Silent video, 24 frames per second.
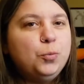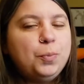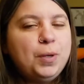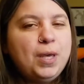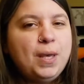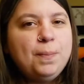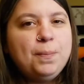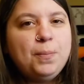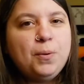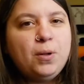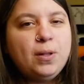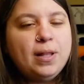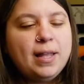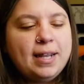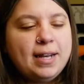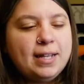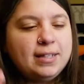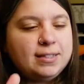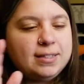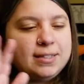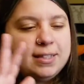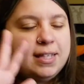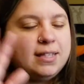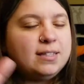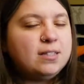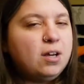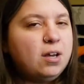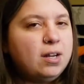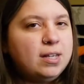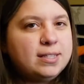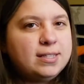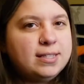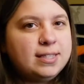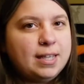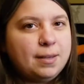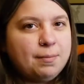people, and it's
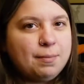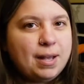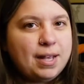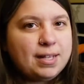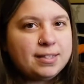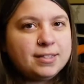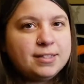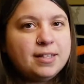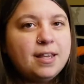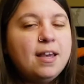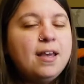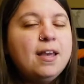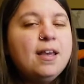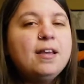honestly a mess.